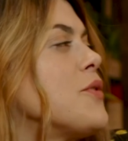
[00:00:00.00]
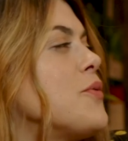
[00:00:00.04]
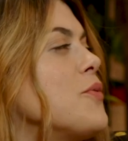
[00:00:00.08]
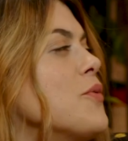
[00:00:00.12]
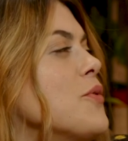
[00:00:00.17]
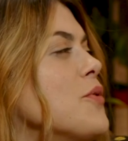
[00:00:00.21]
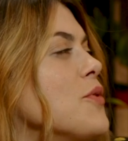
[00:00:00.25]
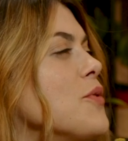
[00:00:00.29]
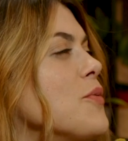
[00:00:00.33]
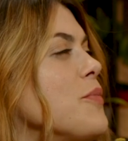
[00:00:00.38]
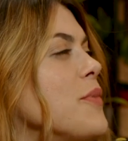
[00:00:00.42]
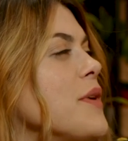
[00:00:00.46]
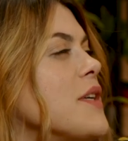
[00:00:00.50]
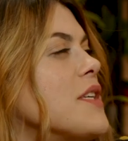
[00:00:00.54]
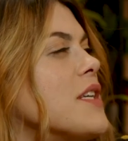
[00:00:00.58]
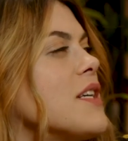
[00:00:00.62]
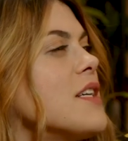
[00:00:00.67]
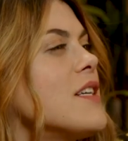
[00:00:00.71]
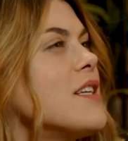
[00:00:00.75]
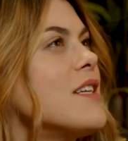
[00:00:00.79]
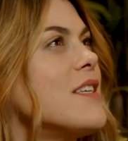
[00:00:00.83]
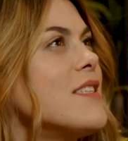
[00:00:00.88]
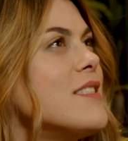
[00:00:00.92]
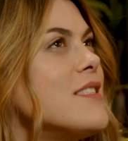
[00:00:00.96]
cool
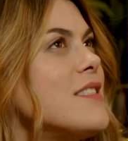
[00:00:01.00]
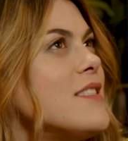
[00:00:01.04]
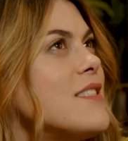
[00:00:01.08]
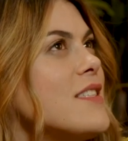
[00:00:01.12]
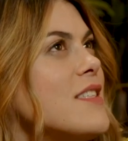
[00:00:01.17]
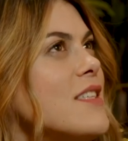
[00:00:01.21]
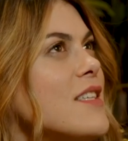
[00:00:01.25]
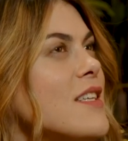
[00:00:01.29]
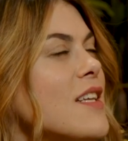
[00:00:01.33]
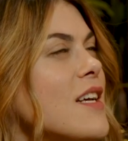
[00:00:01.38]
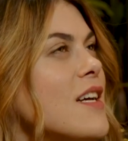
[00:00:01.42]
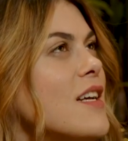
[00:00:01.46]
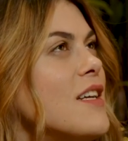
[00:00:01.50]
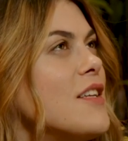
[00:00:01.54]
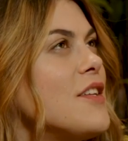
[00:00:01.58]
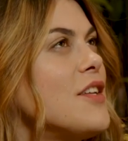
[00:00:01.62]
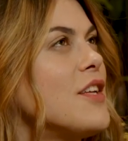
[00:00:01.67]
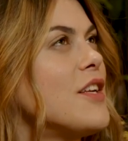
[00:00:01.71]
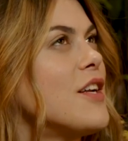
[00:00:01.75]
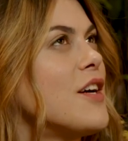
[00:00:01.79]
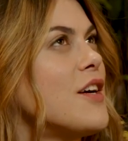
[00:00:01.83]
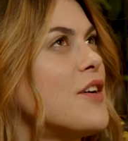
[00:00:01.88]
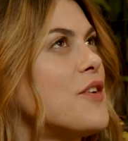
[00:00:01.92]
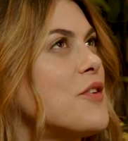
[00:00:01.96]
because,
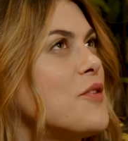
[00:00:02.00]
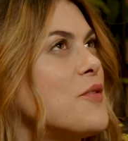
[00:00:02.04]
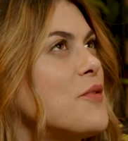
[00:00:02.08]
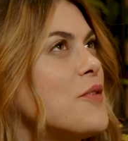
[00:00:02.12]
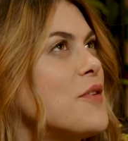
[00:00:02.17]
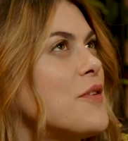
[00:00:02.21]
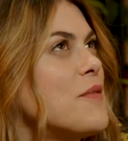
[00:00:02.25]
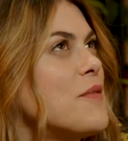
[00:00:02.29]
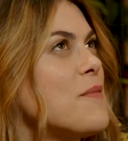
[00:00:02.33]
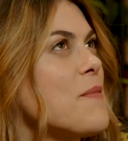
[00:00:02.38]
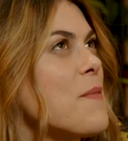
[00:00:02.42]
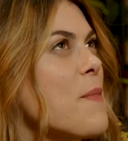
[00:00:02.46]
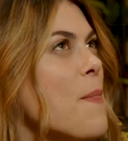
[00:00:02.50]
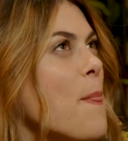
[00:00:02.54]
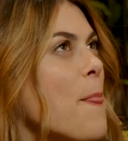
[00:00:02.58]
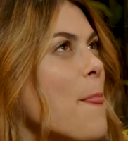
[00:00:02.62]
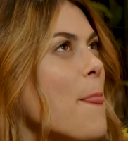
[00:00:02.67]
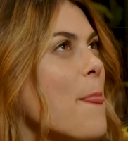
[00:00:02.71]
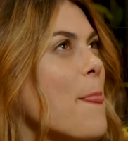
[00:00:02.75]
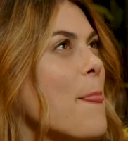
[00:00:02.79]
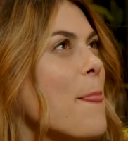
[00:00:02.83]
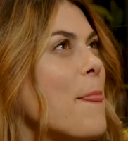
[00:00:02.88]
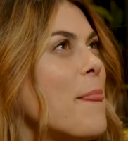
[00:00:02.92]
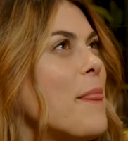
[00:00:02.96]
you know,
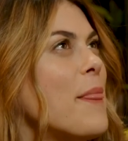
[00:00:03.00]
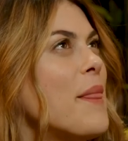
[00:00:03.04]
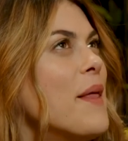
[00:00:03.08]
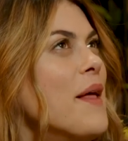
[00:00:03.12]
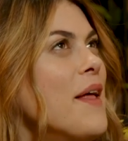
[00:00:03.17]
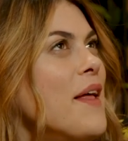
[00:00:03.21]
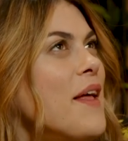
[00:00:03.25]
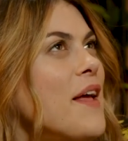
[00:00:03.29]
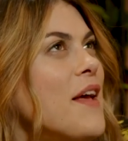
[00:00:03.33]
mm,